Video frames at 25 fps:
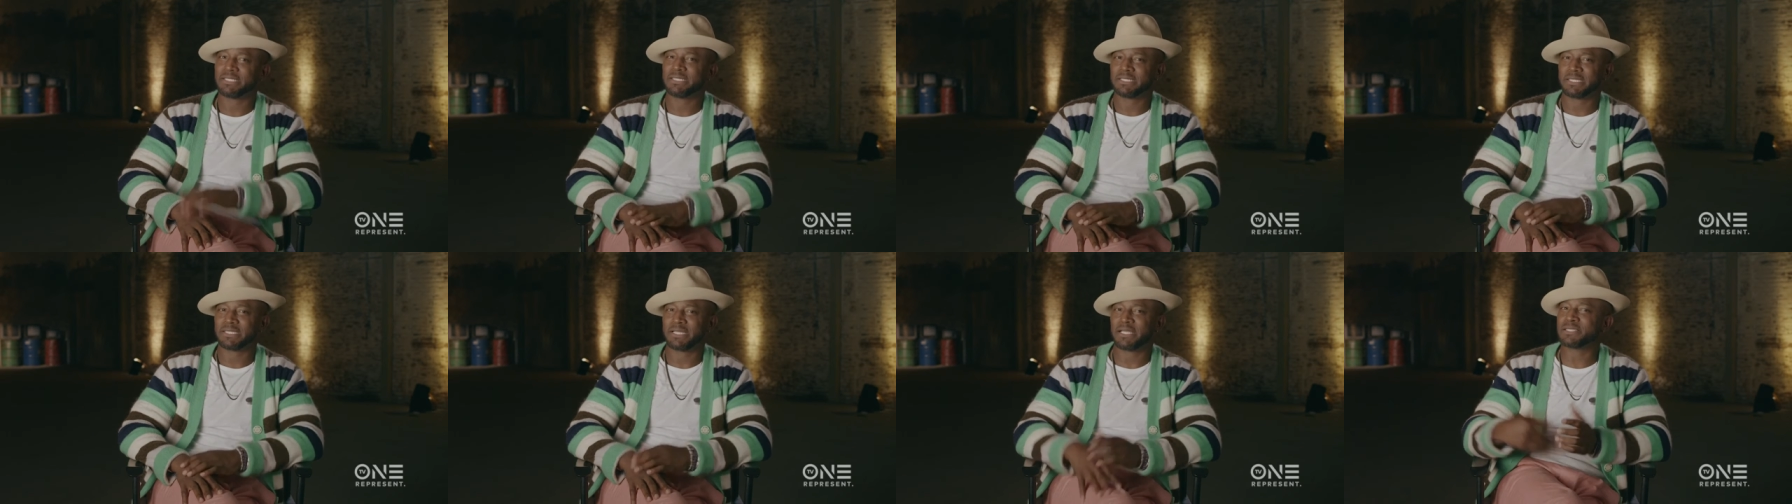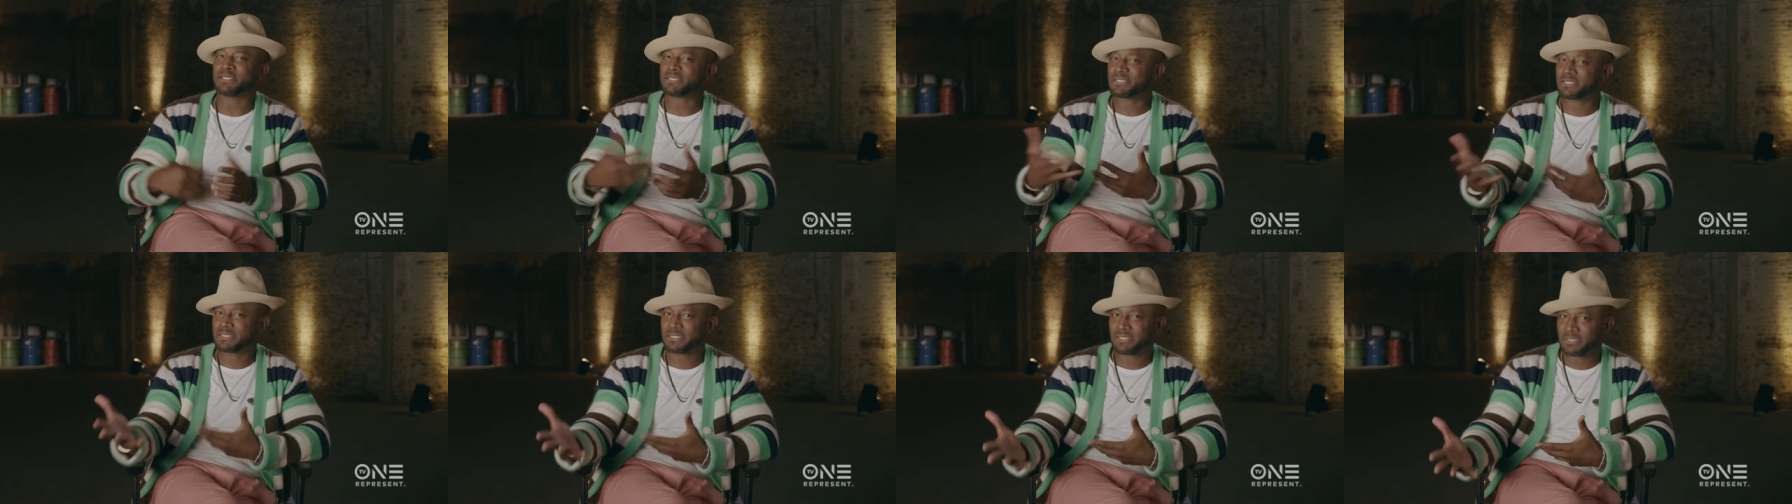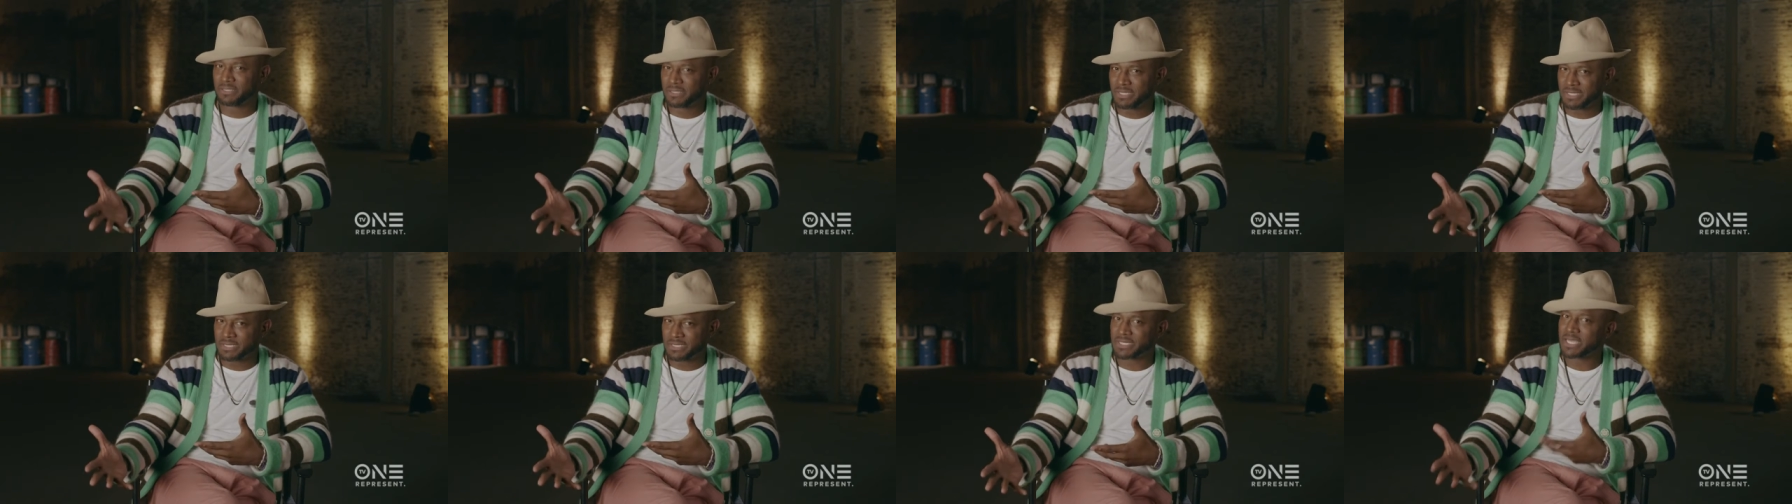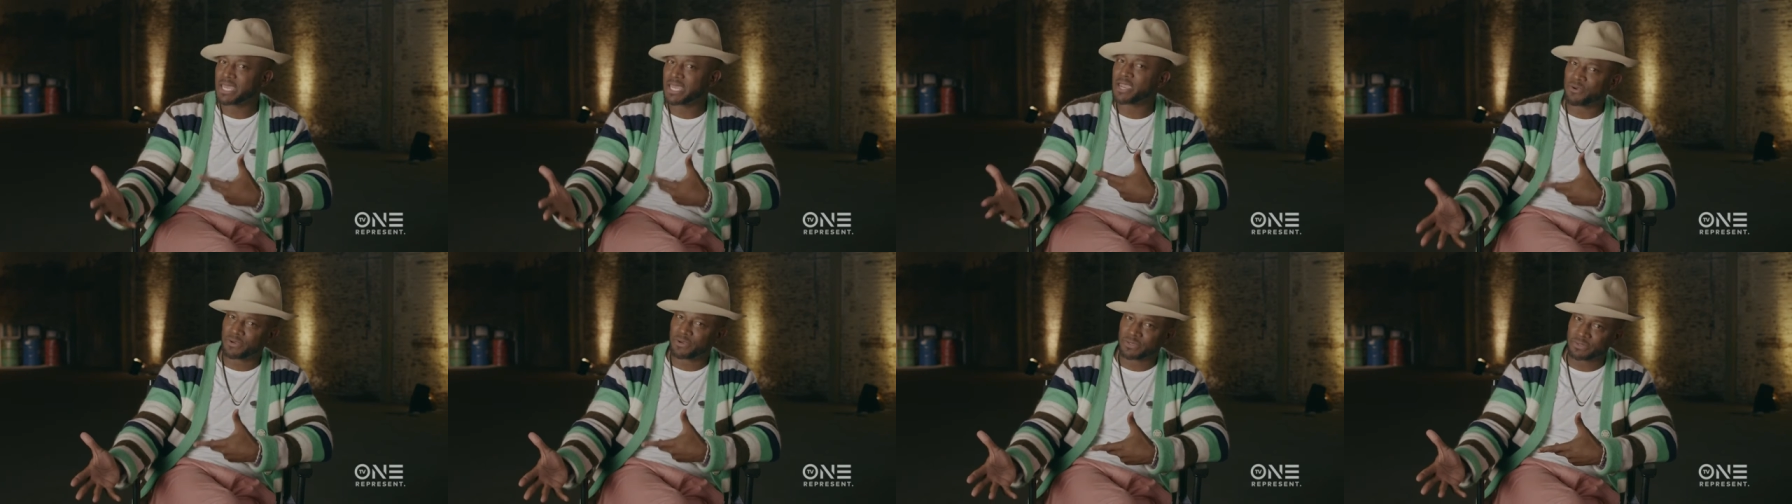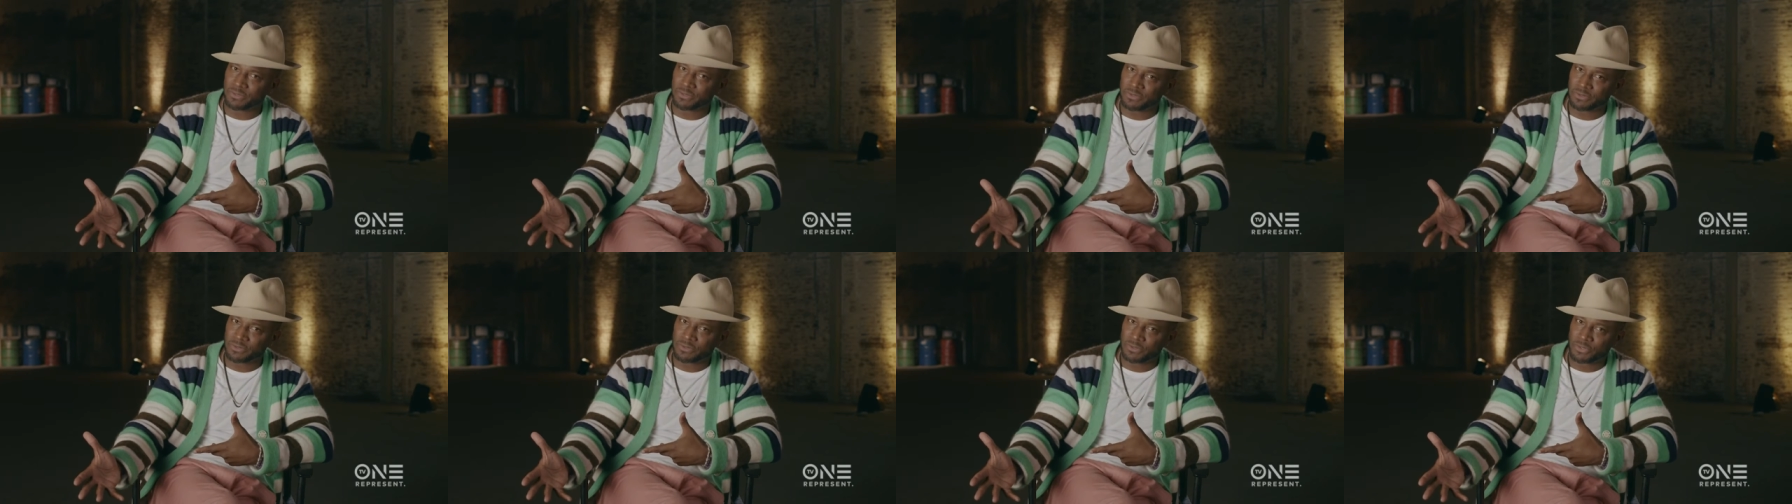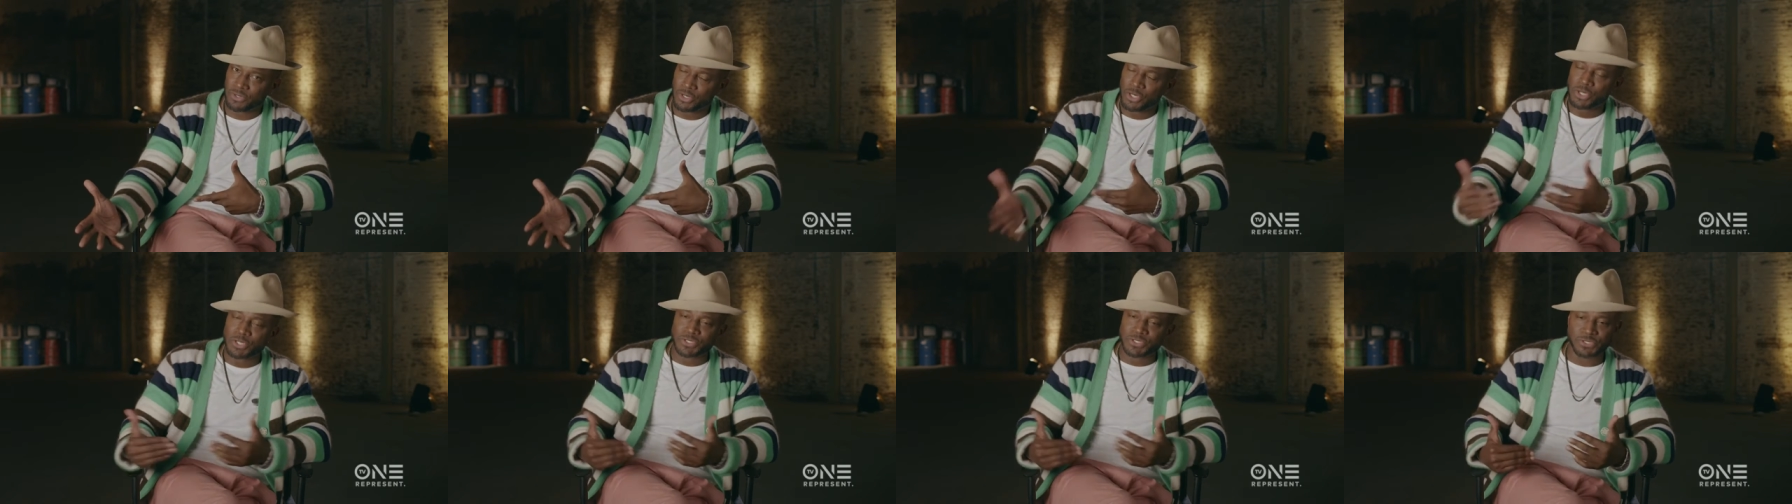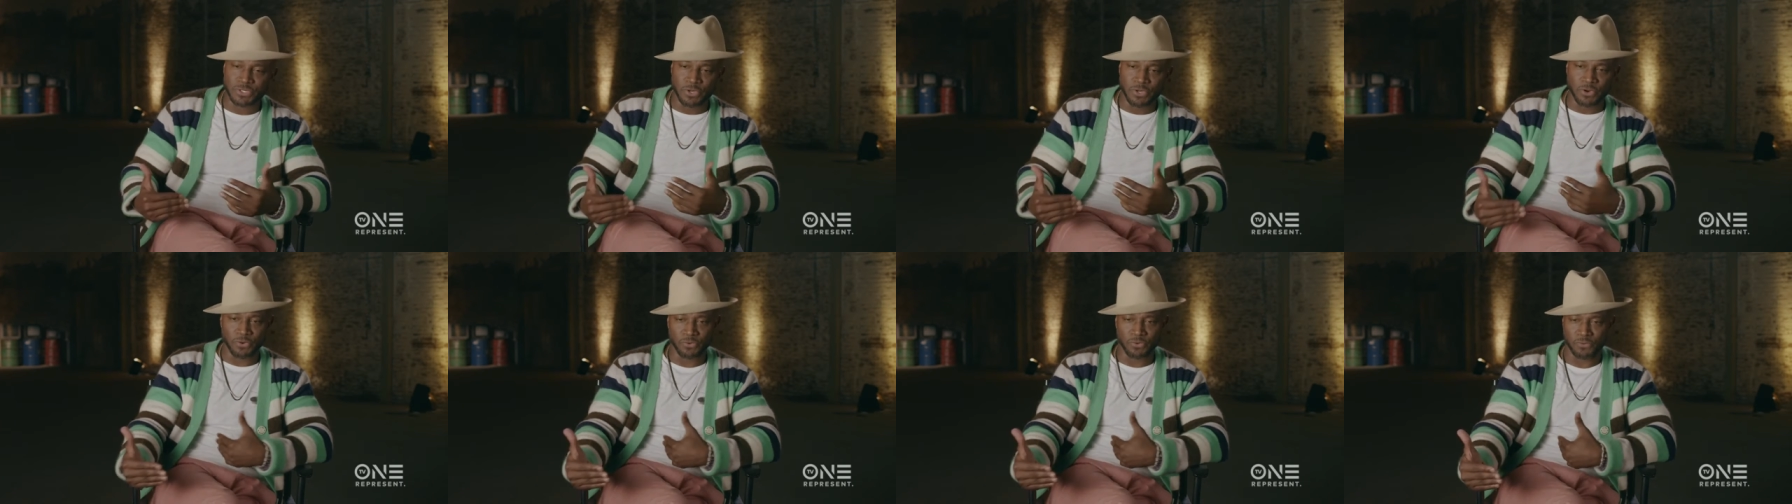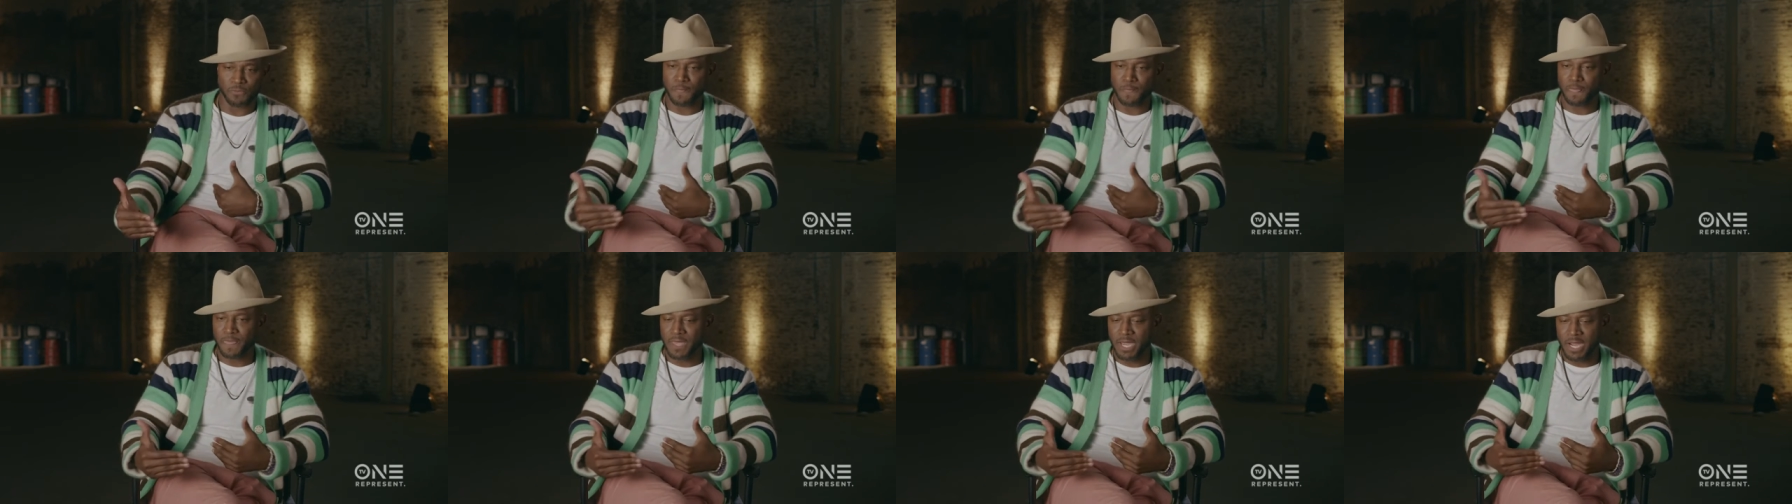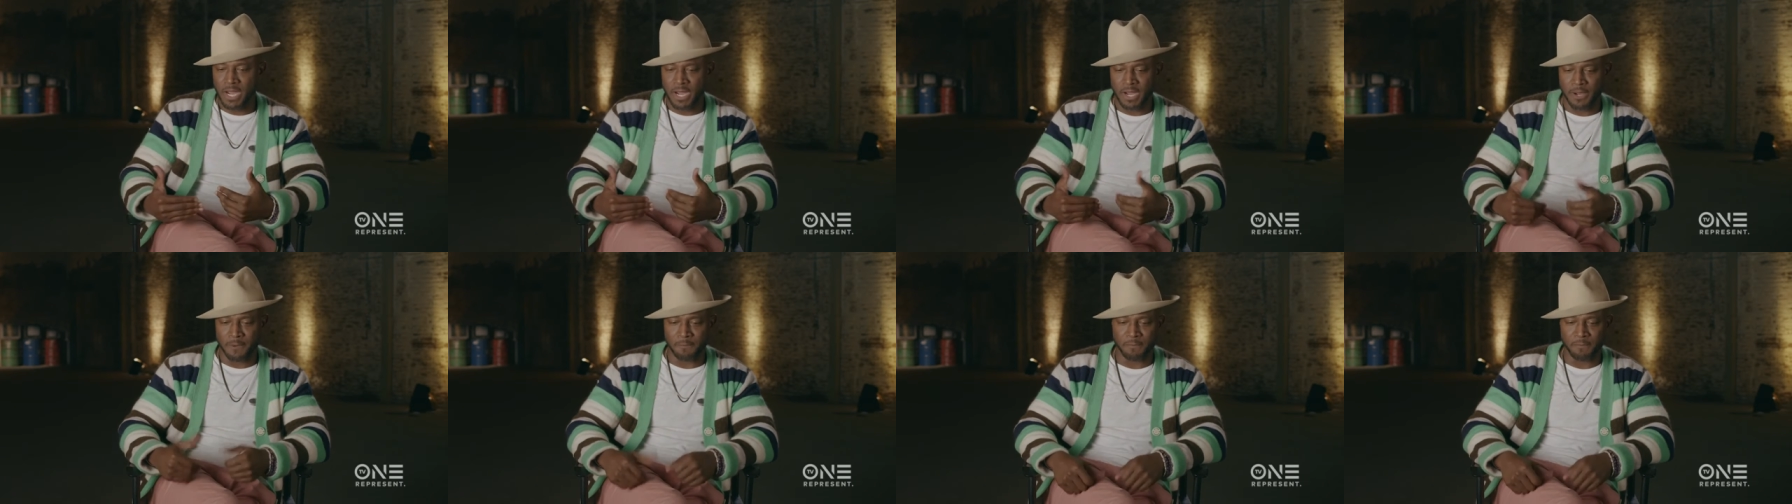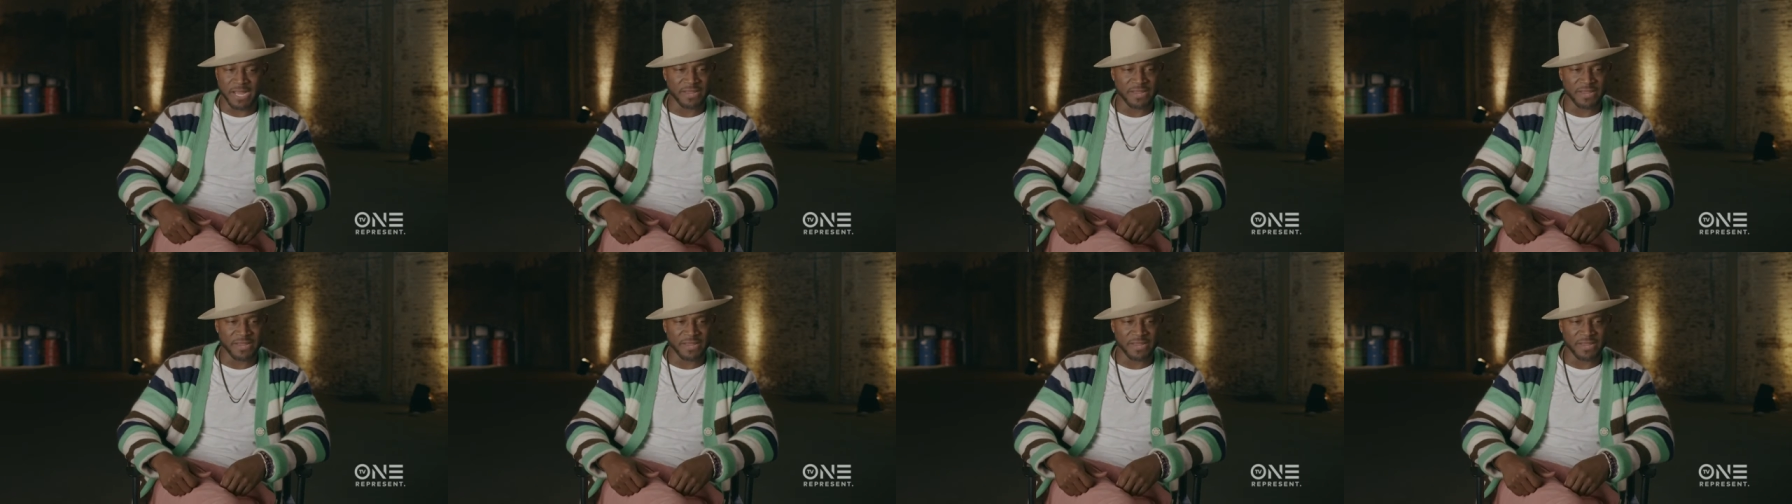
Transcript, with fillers: it's this character. So um,